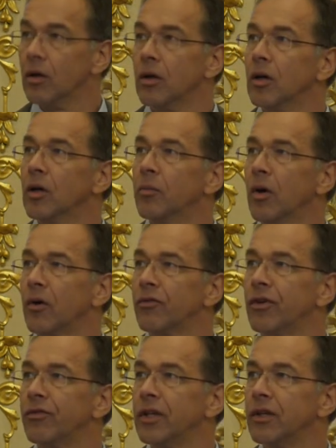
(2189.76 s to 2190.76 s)
About
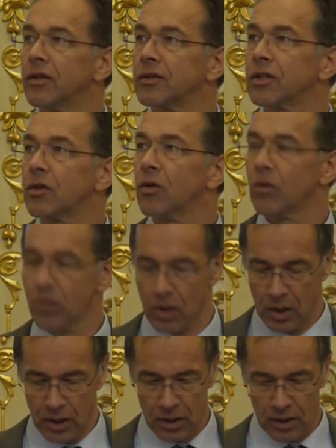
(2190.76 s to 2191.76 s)
15 years ago,
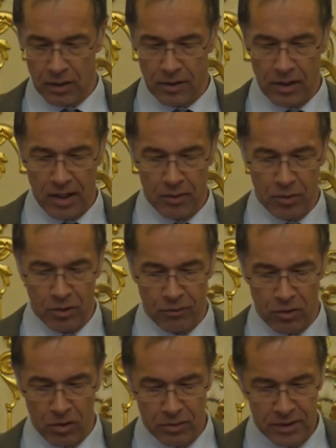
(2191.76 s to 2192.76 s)
the Library
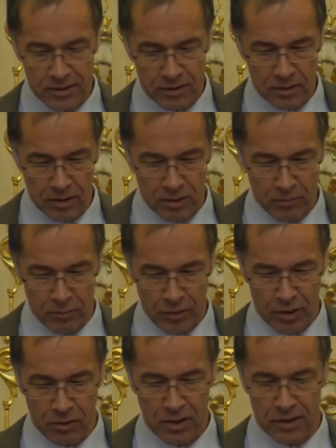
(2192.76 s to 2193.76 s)
of Congress
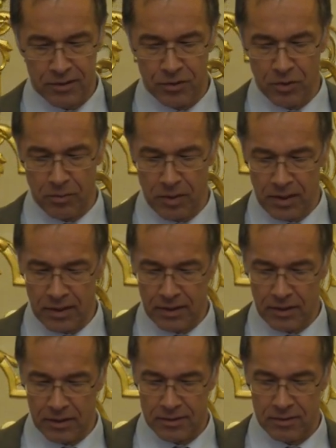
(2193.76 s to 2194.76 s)
recognized
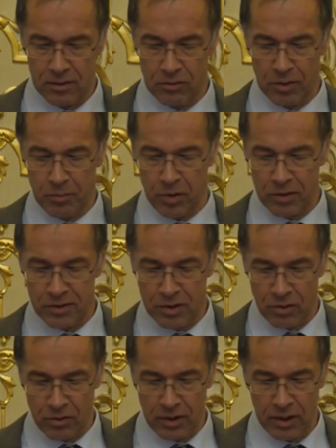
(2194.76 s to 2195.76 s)
UMI as a
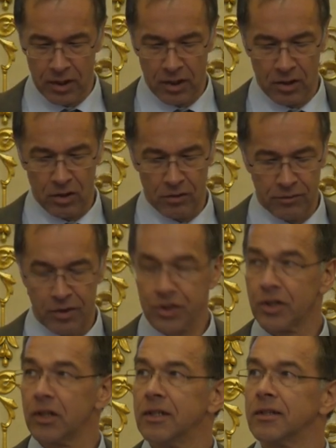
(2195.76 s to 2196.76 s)
repository of
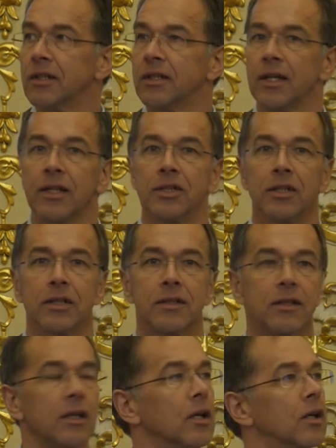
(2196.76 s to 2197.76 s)
digital dissertations